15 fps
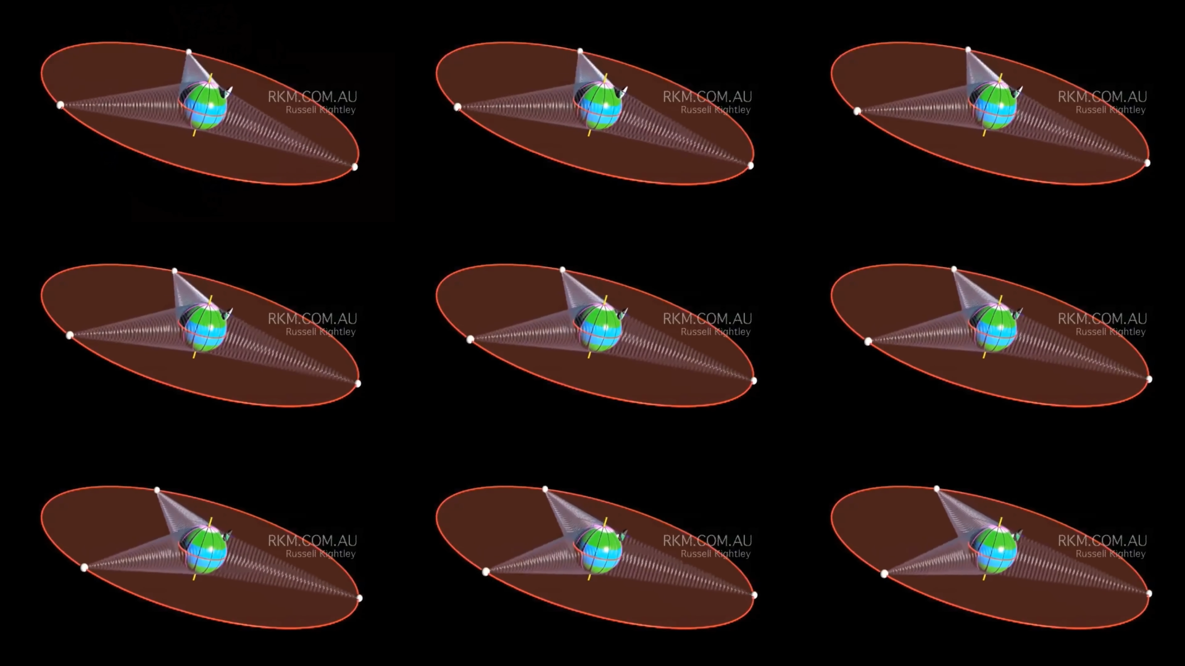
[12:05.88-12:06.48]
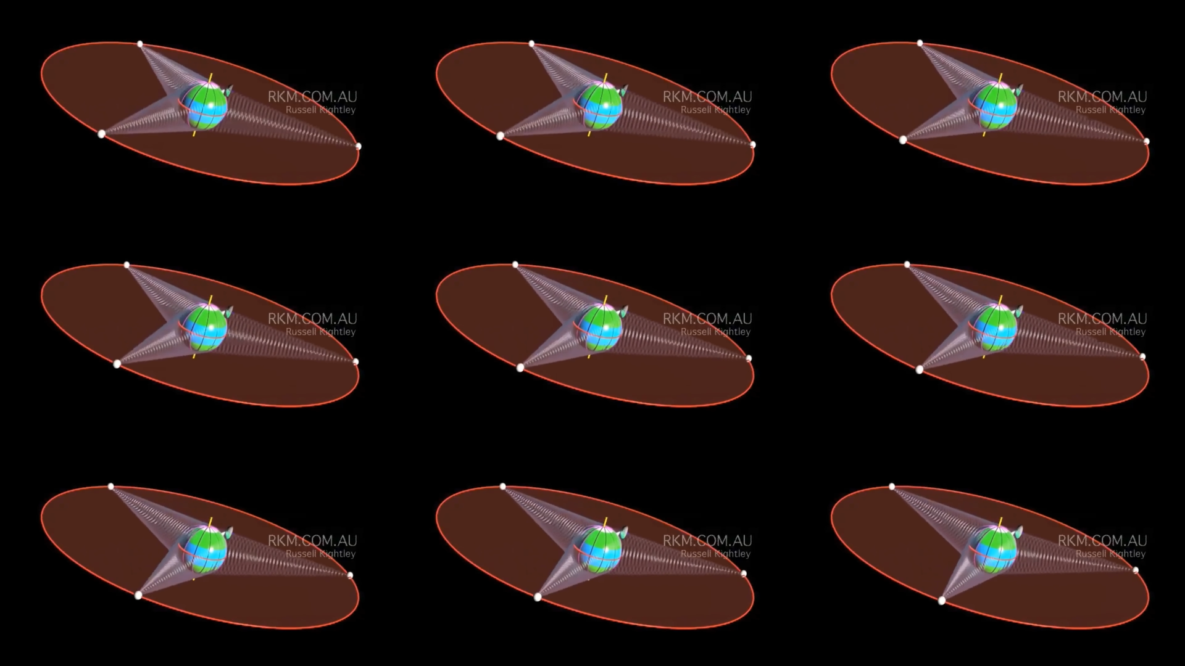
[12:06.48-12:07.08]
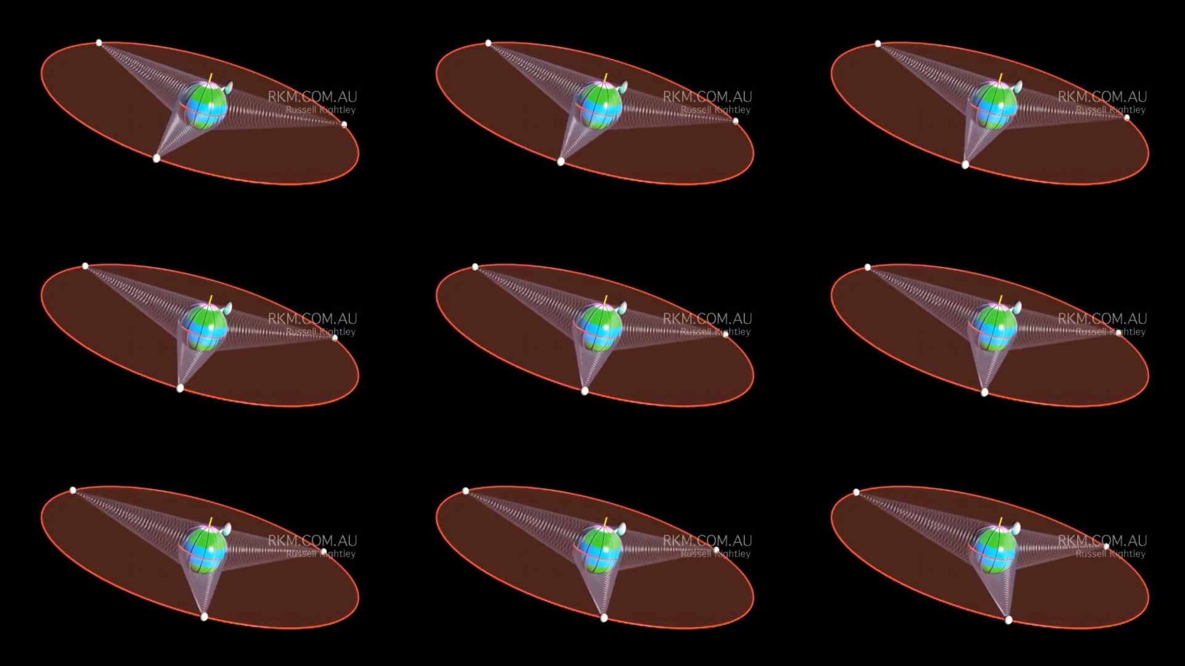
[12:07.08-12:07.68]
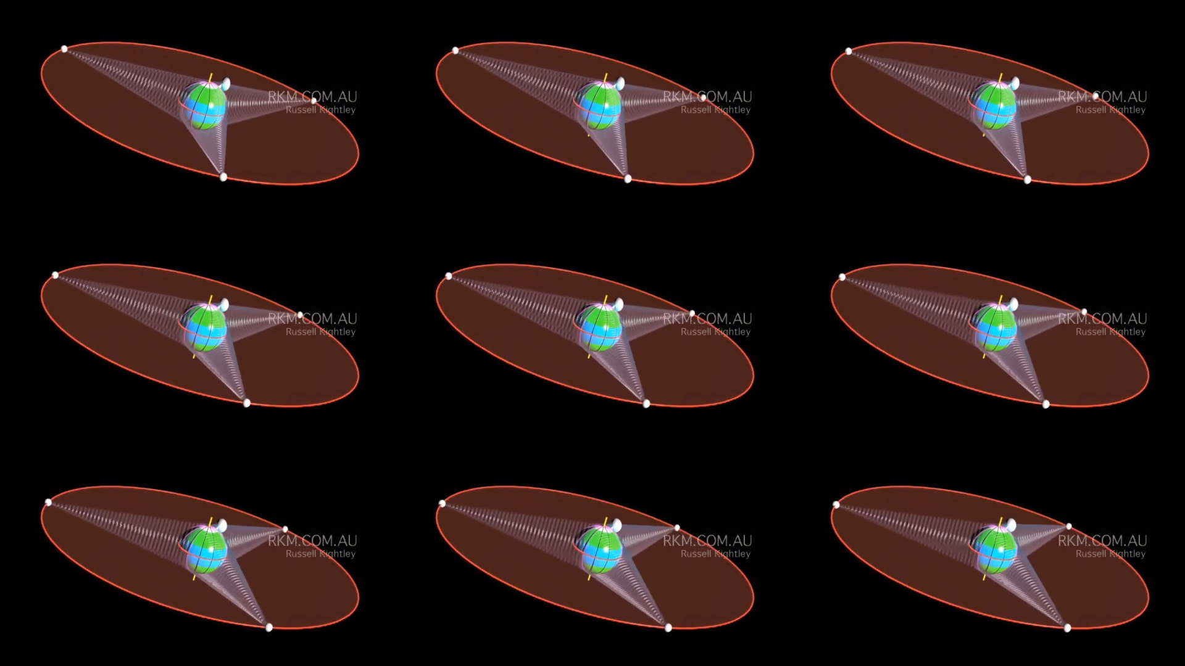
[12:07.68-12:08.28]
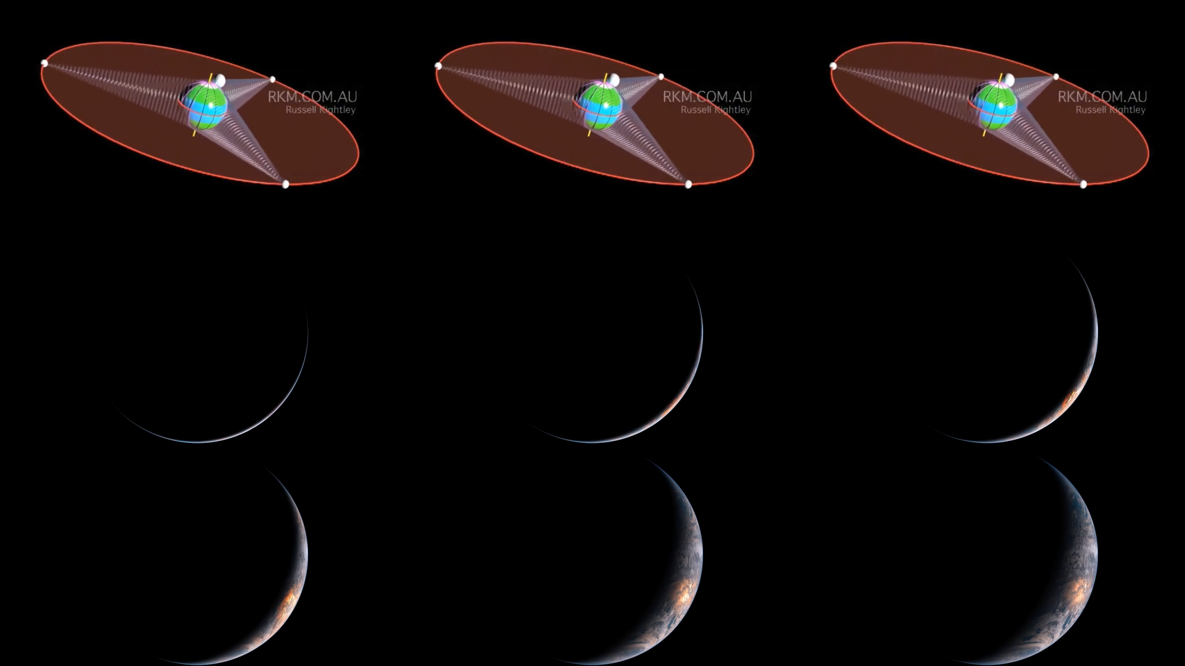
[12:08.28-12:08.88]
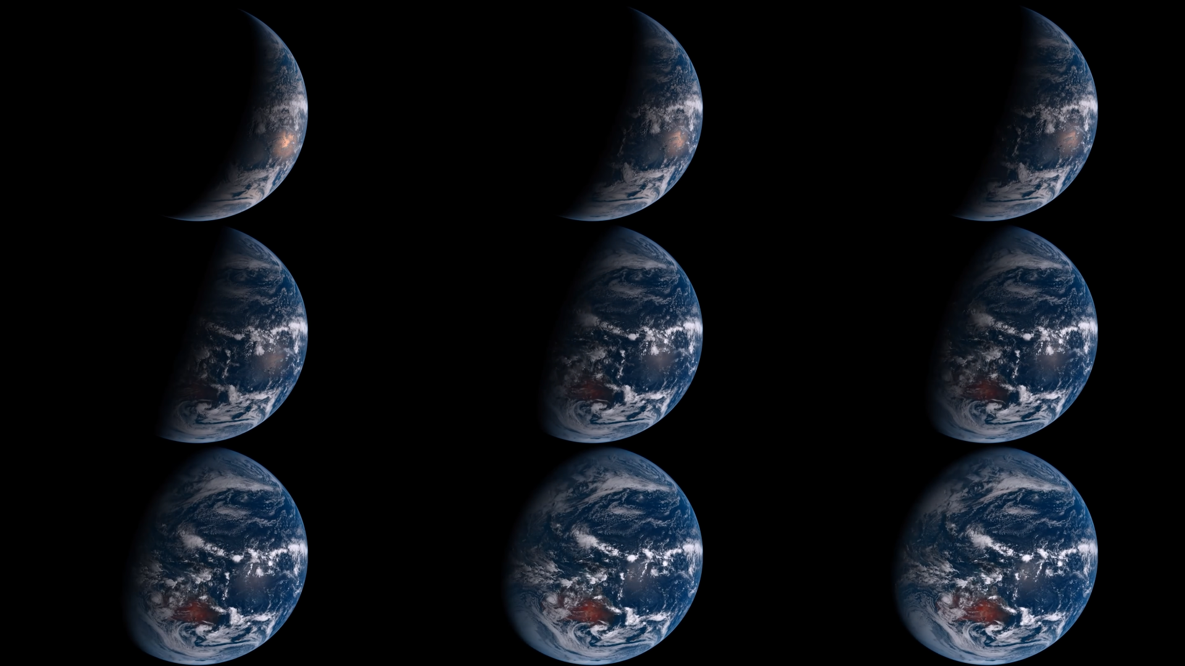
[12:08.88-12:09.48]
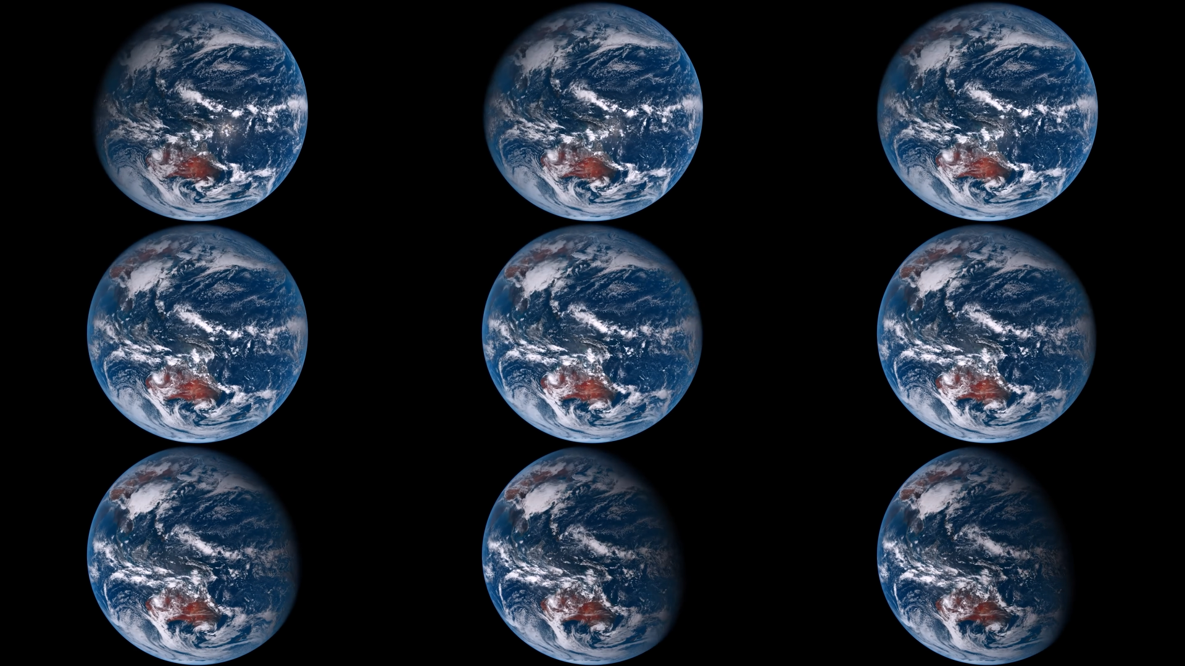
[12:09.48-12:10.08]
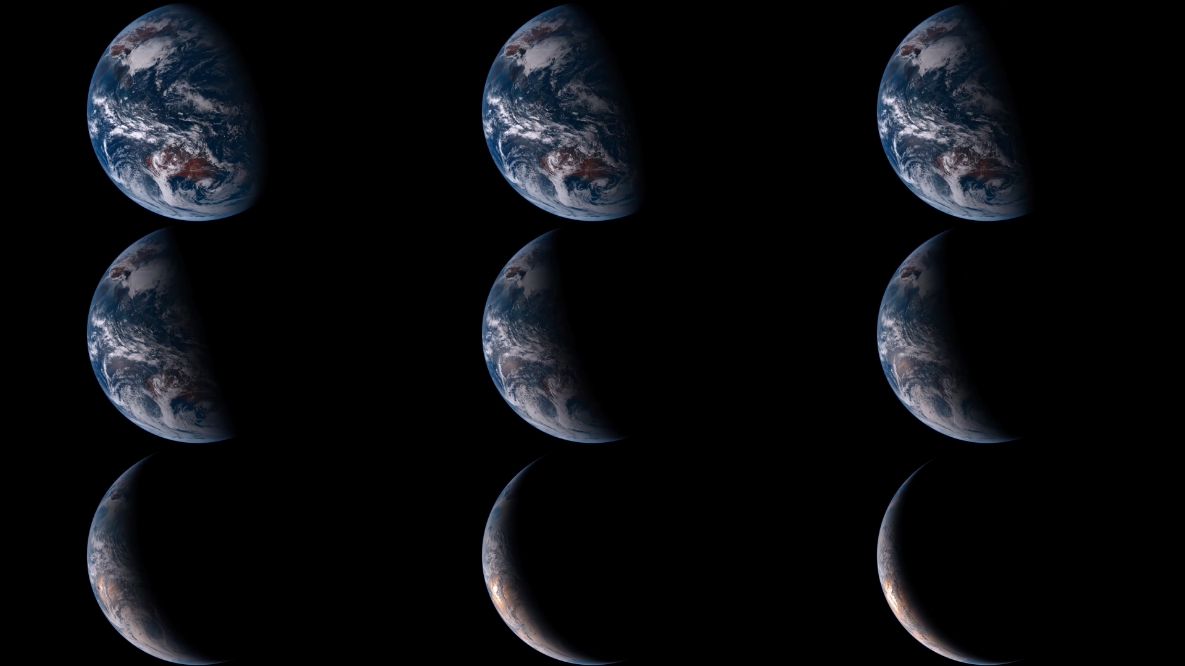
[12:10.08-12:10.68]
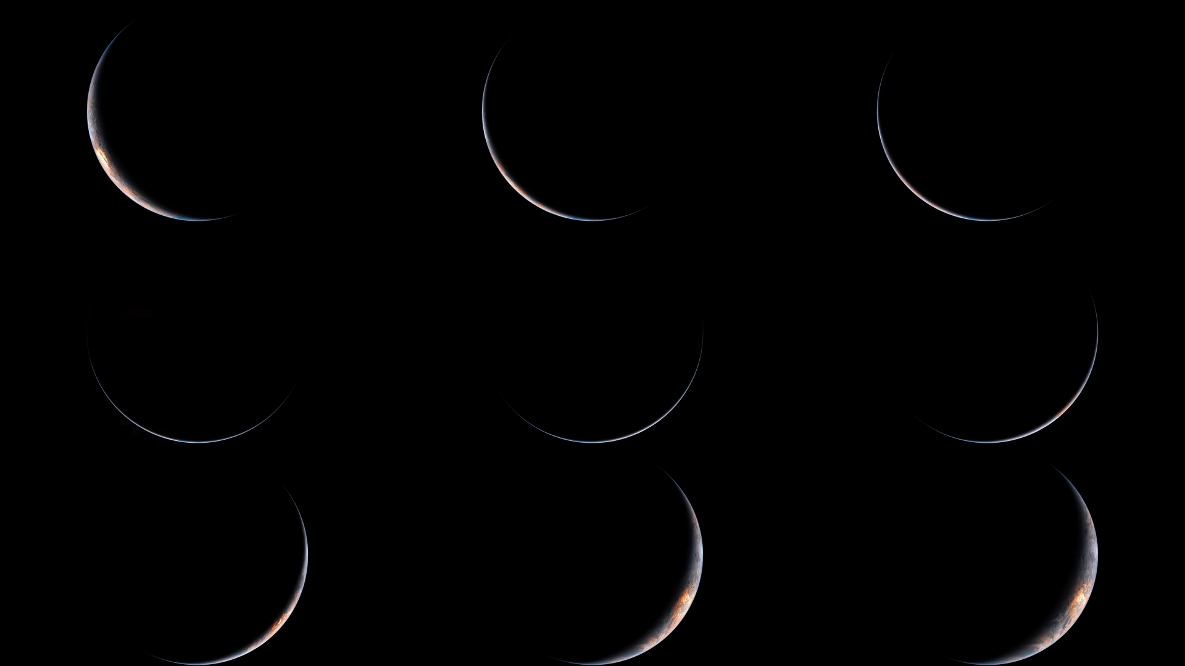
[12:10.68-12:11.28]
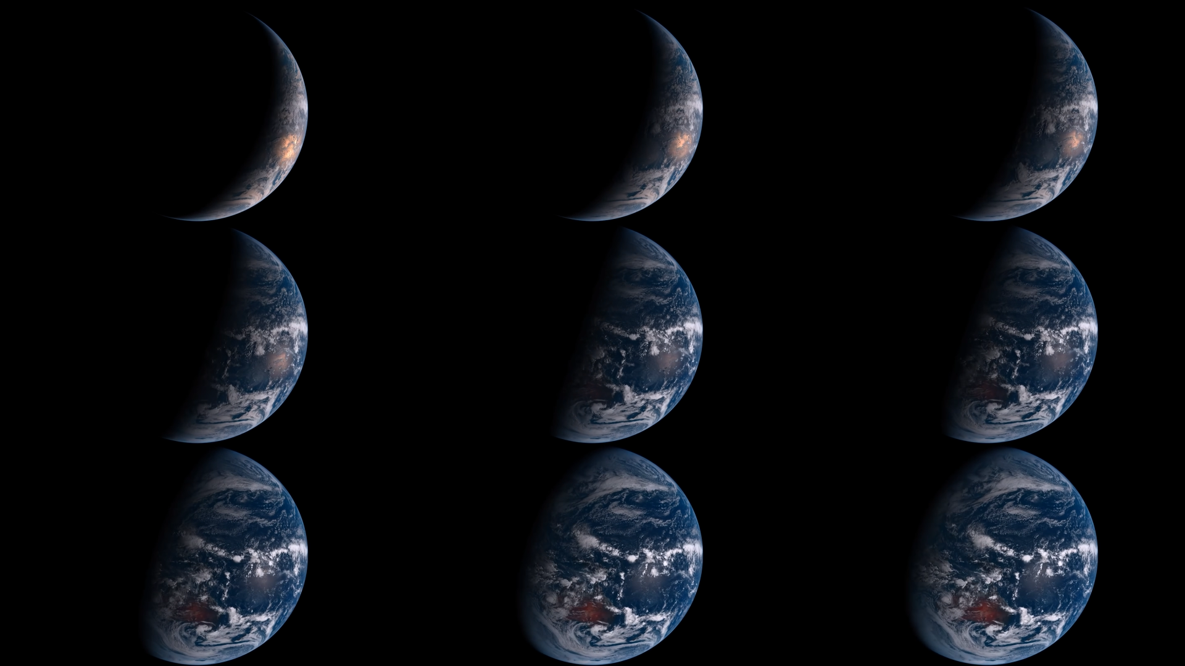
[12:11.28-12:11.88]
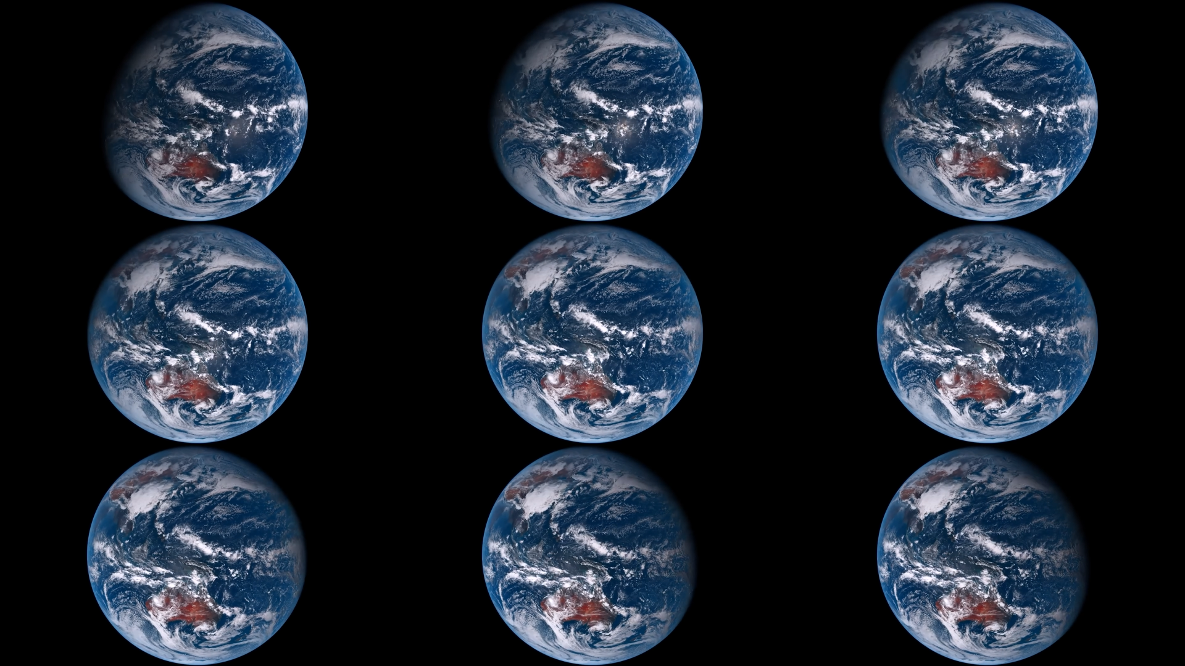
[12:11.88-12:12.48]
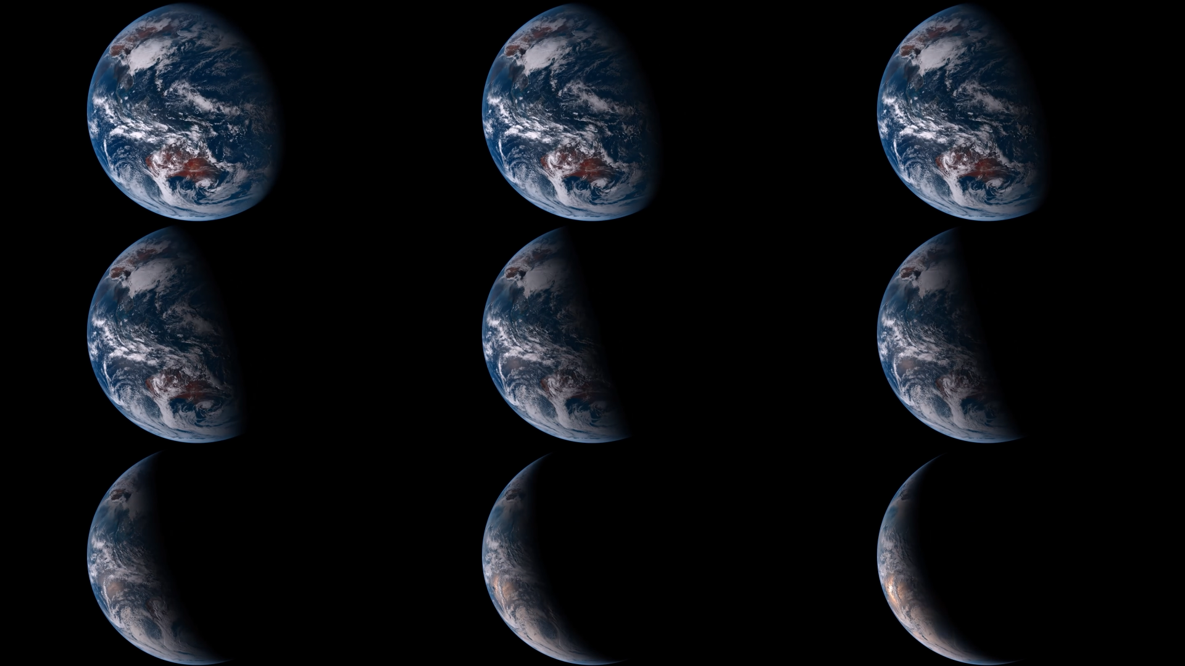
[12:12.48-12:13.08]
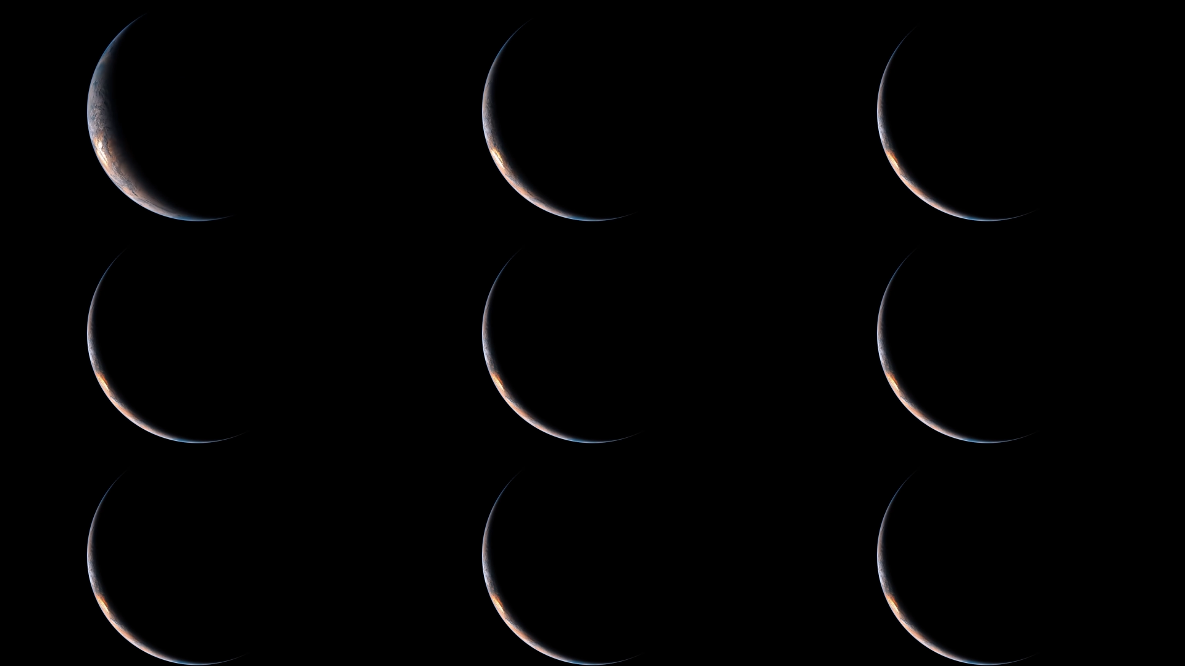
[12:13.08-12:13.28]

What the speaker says: [unreadable: no face in view]